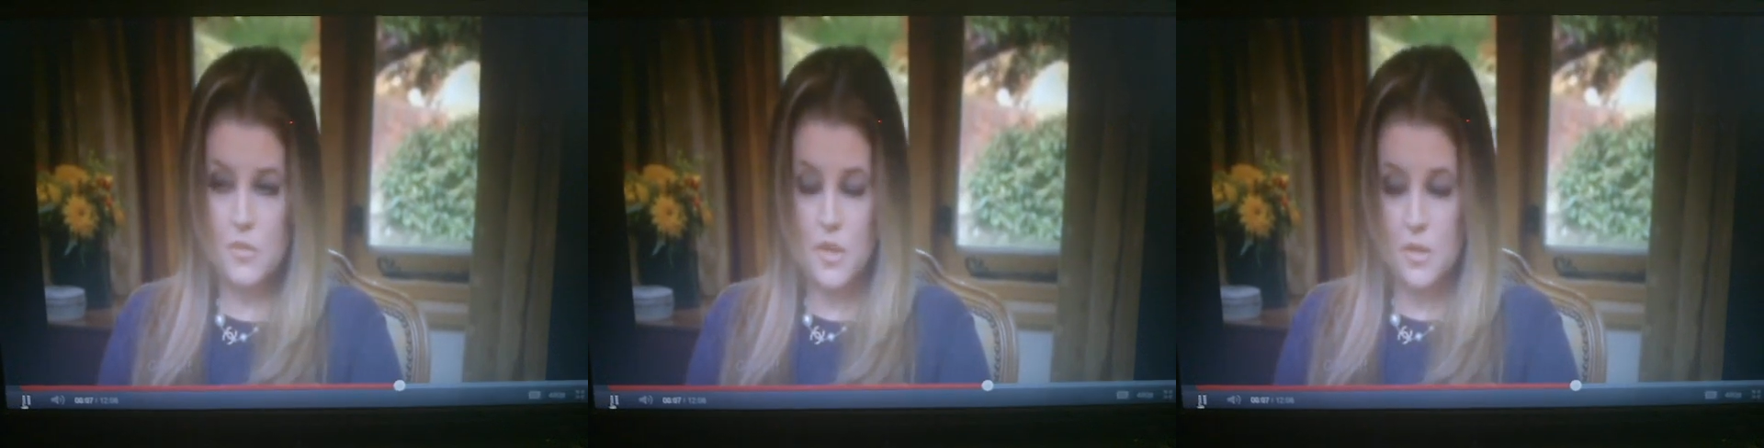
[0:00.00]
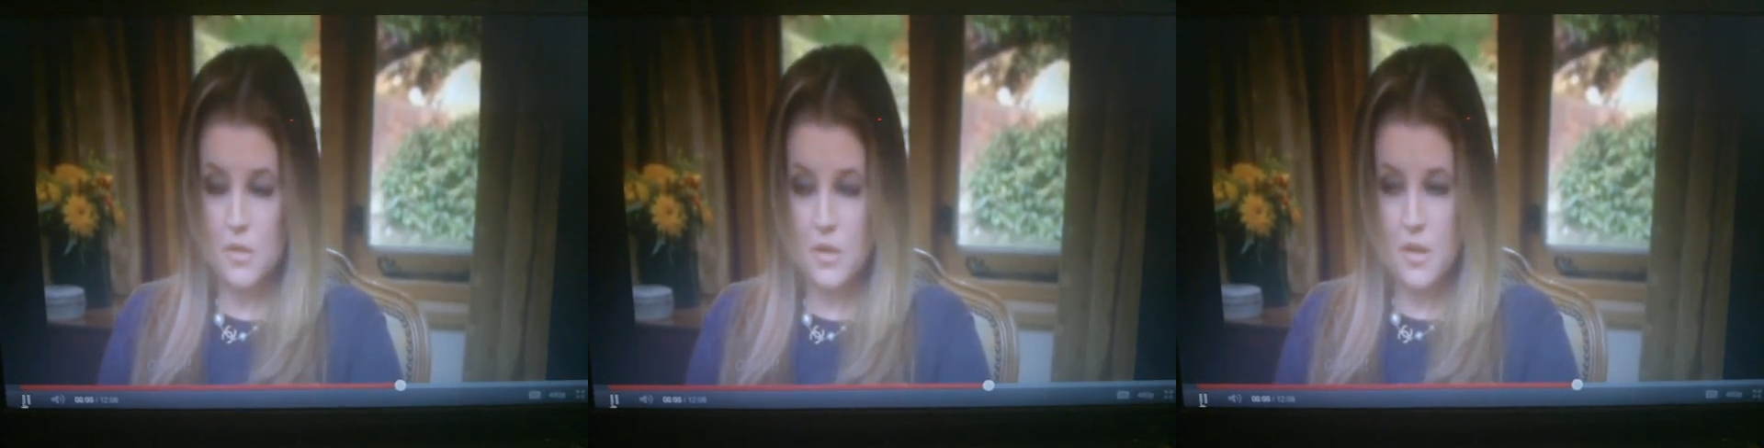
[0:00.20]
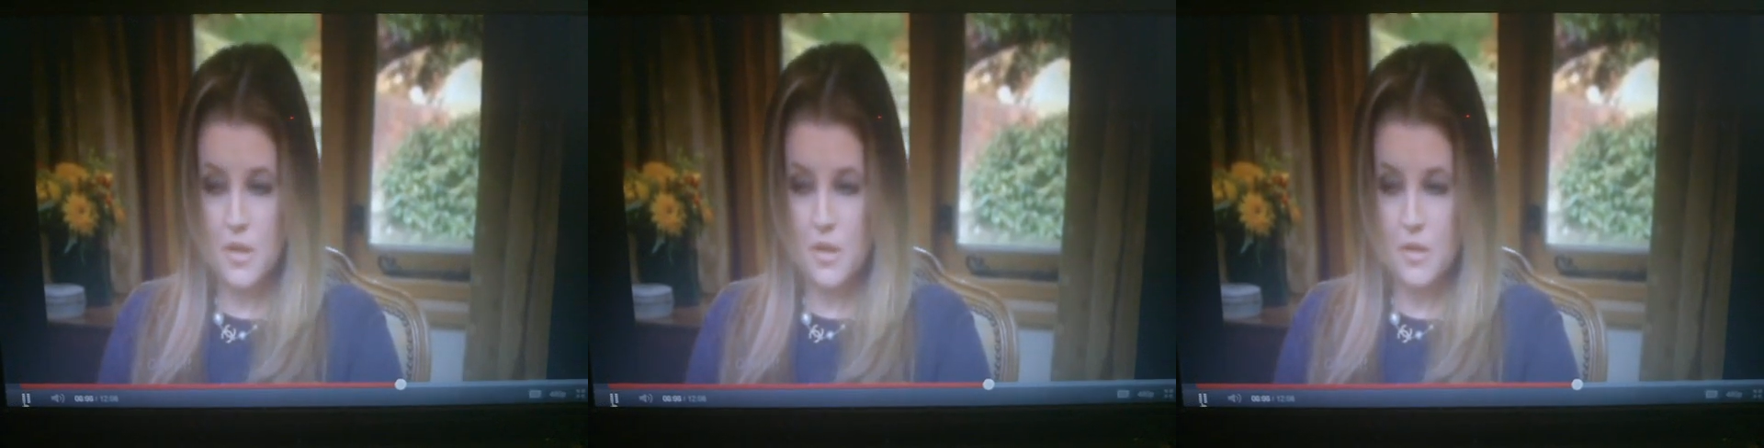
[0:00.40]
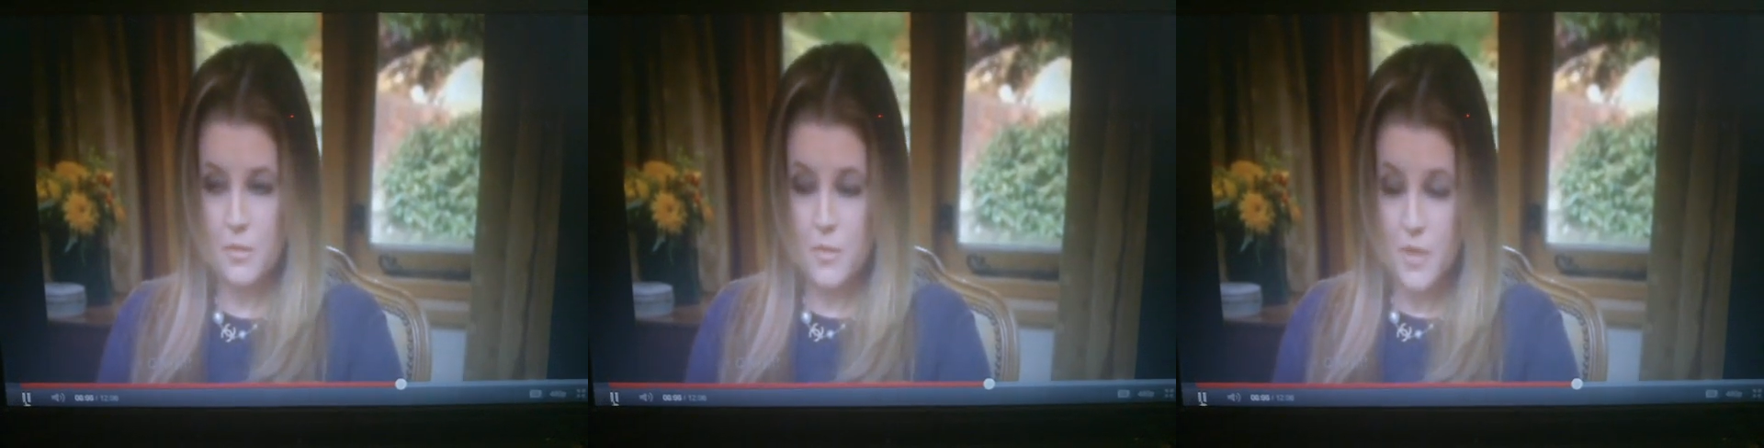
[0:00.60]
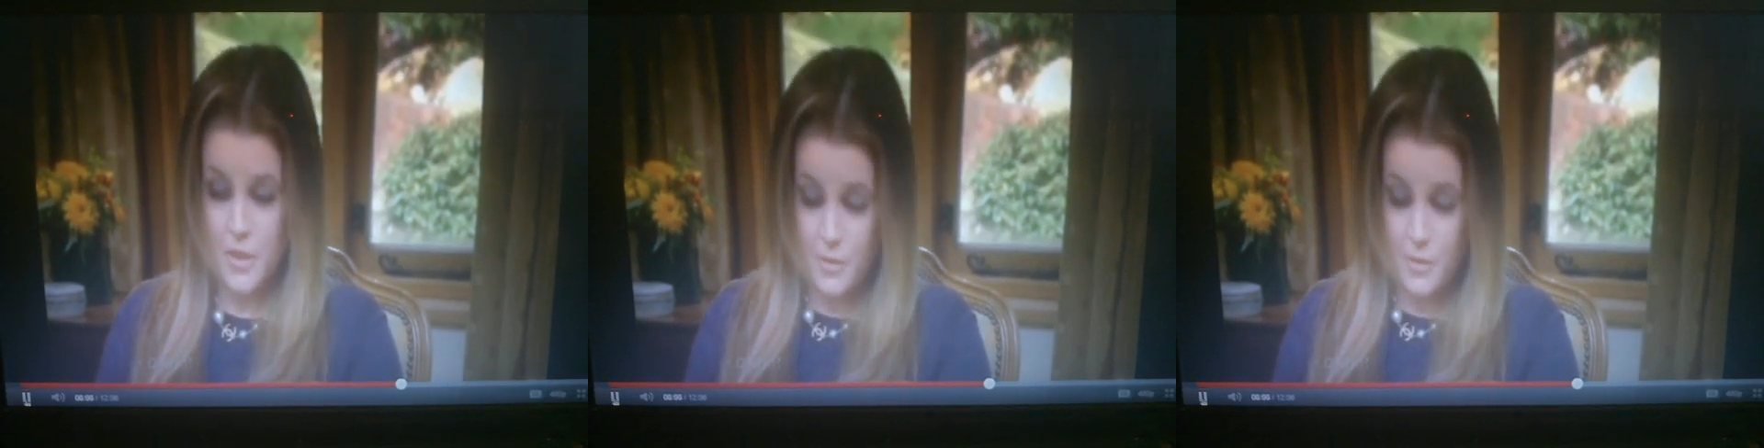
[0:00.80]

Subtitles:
don't think I could